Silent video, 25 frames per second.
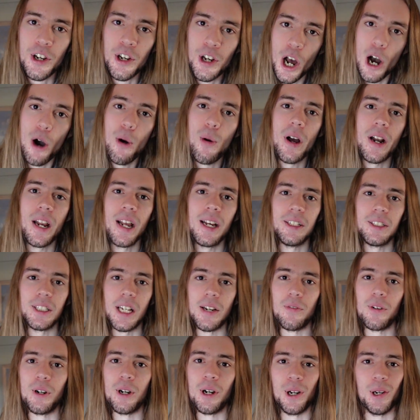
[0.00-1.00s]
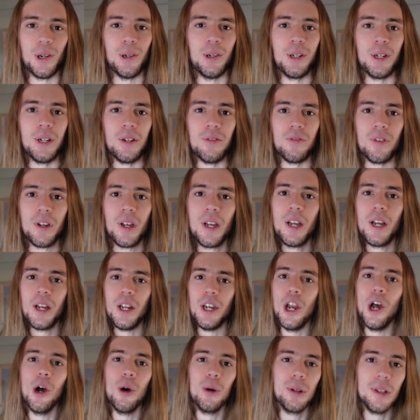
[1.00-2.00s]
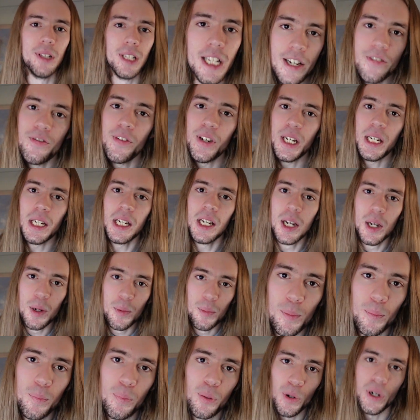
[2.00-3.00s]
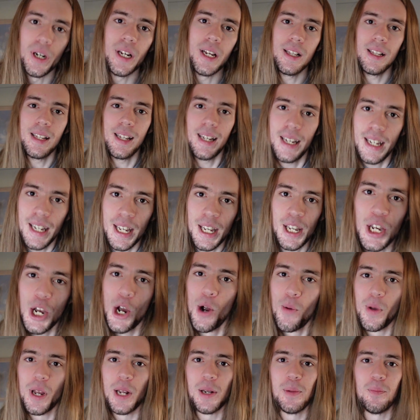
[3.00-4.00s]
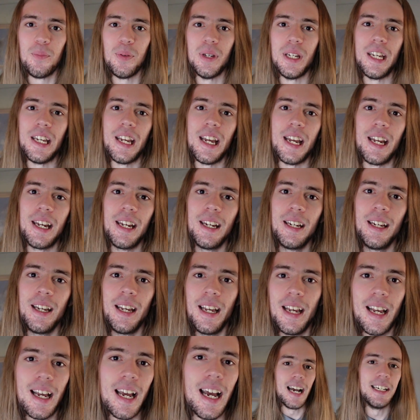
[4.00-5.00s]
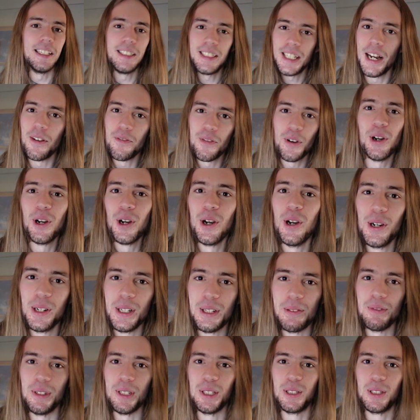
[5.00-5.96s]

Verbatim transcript: no one has ever heard of. No living, breathing human being has ever heard of